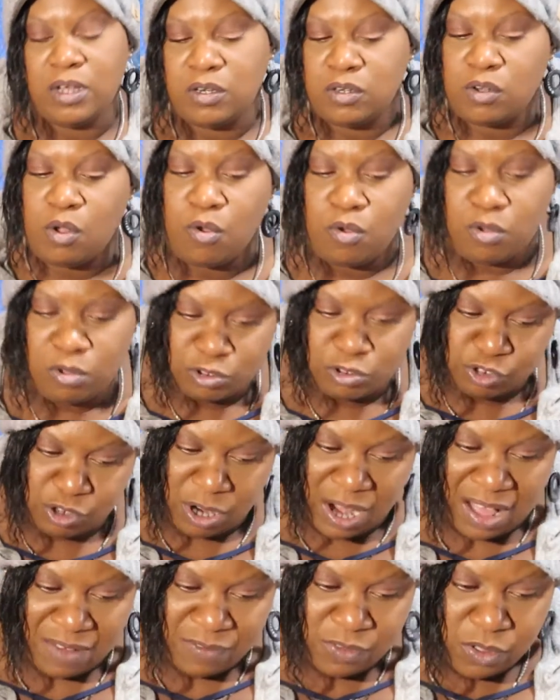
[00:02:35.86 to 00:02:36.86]
local
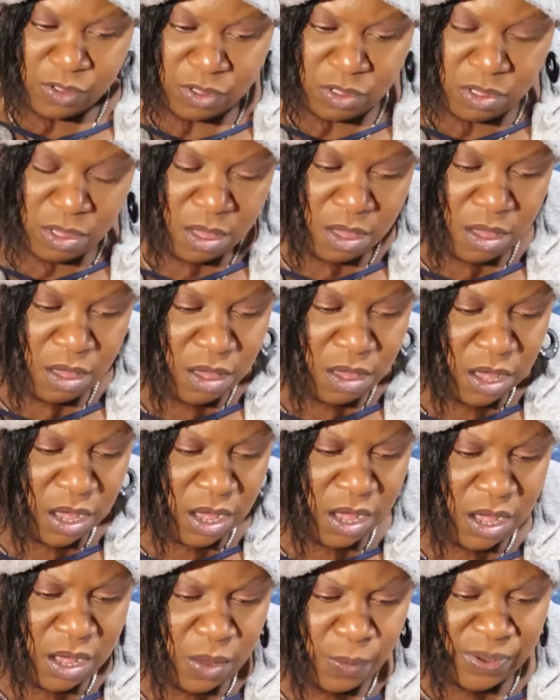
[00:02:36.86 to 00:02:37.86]
travel
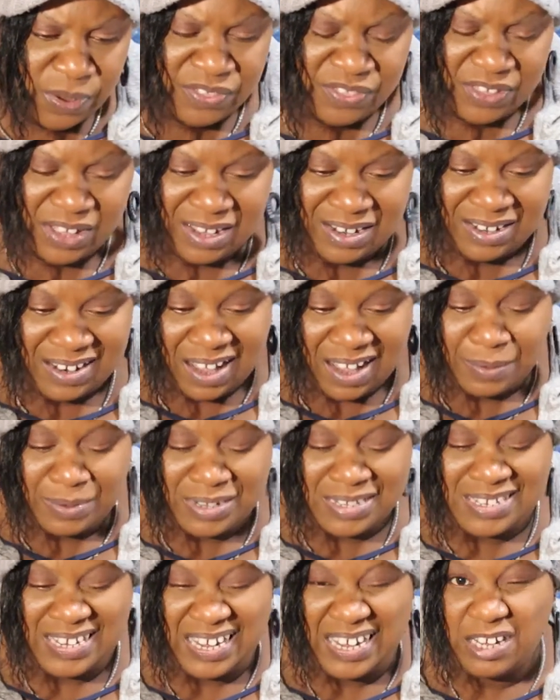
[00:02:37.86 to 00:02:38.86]
within, I
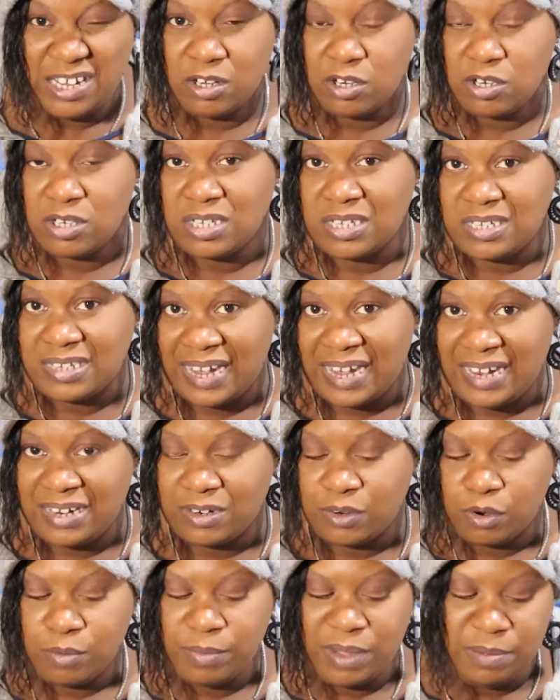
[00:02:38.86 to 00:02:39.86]
would say, your
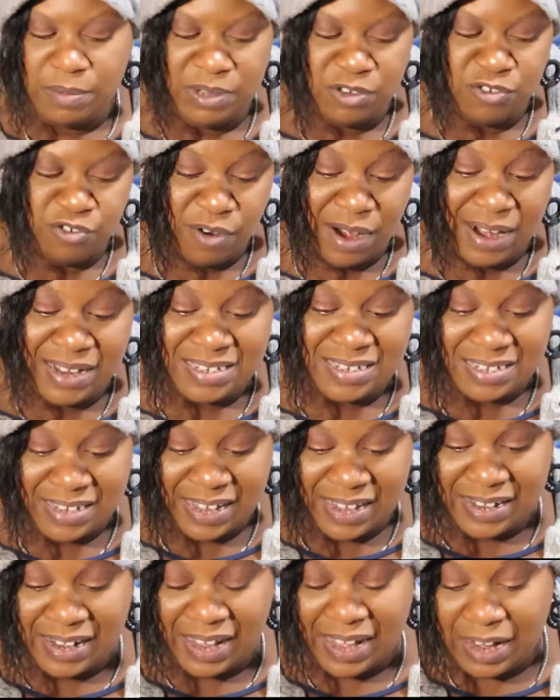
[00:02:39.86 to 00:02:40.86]
state or maybe
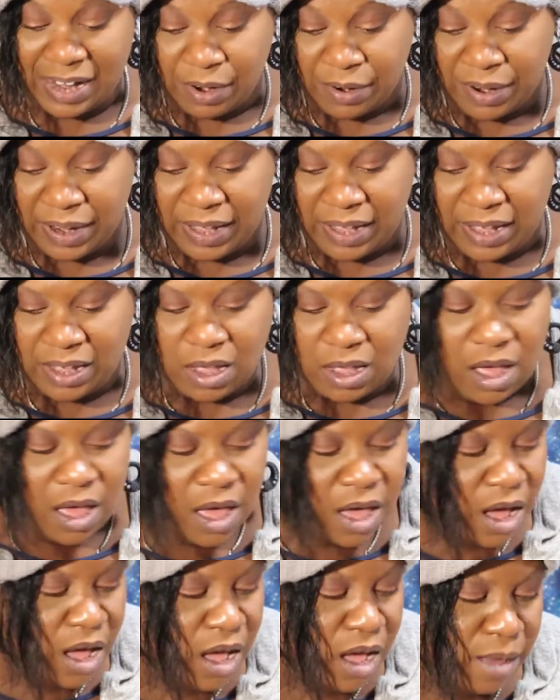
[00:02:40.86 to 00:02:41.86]
tri-state area.
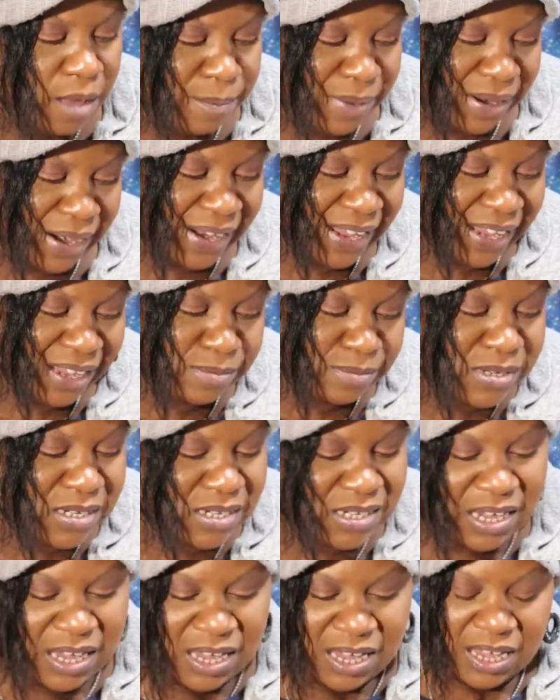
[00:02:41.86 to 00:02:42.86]
But I am
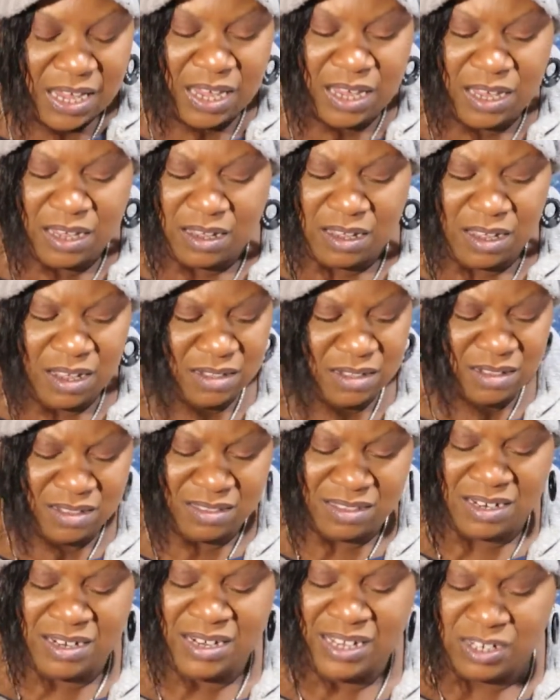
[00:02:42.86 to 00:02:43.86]
seeing
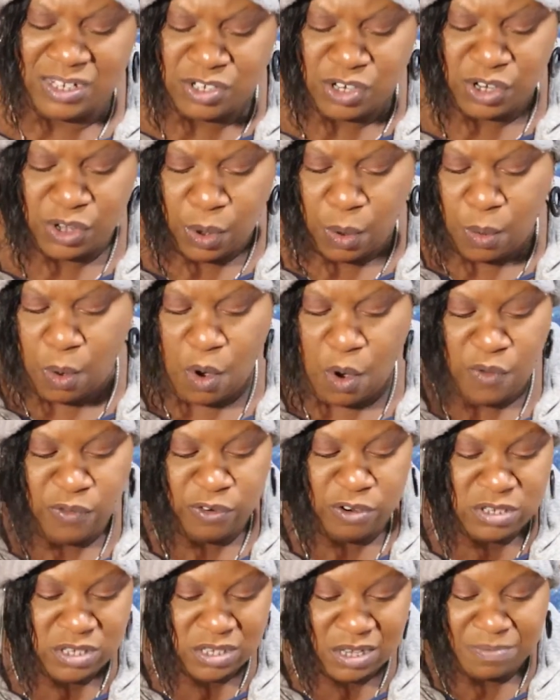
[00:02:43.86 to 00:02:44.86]
the need to go
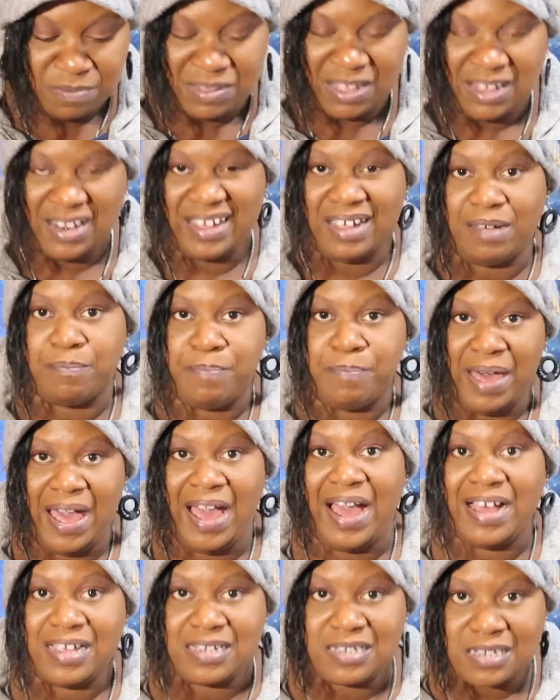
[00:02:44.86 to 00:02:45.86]
over something like a
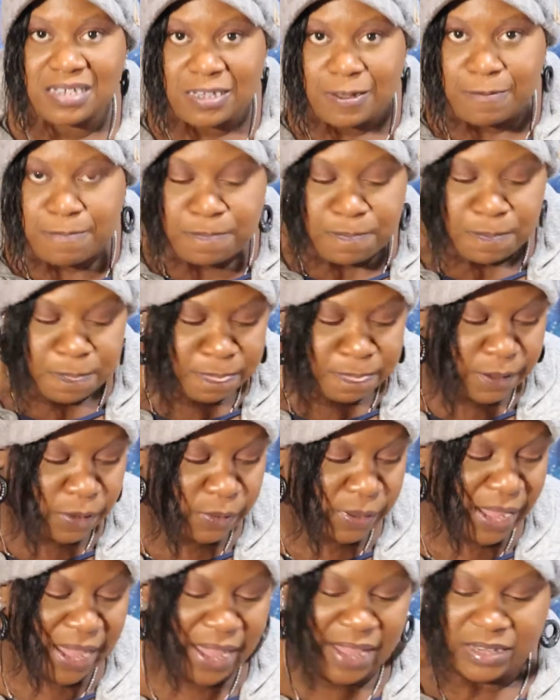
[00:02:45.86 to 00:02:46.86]
pass,
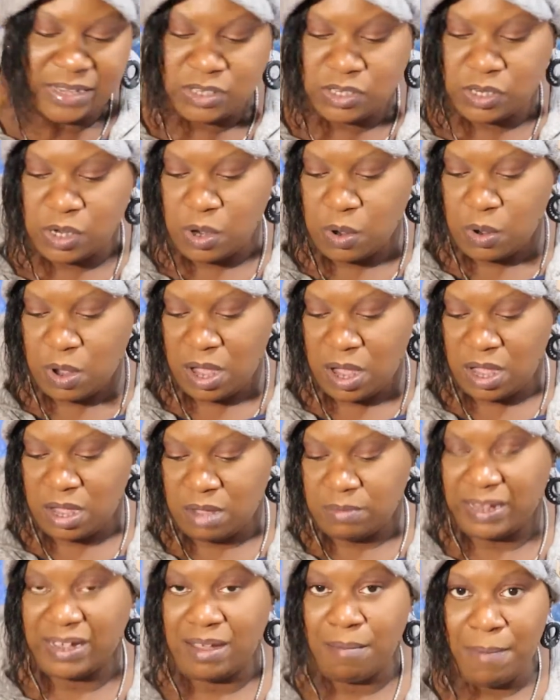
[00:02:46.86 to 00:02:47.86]
okay? So
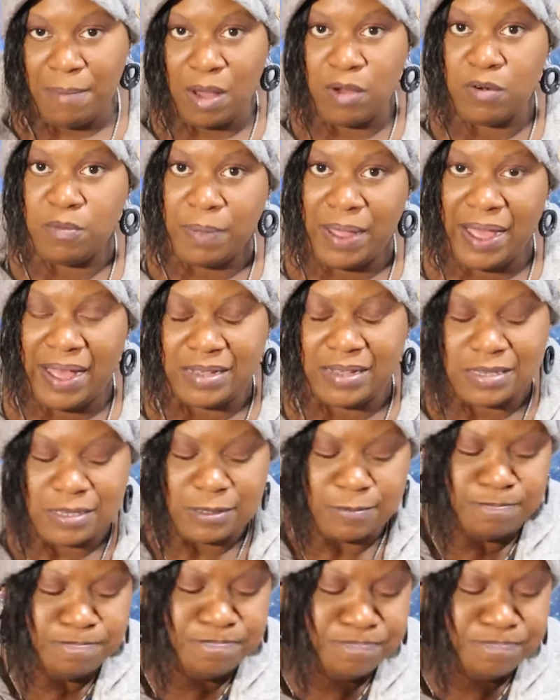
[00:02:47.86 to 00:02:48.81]
like a mountain pass.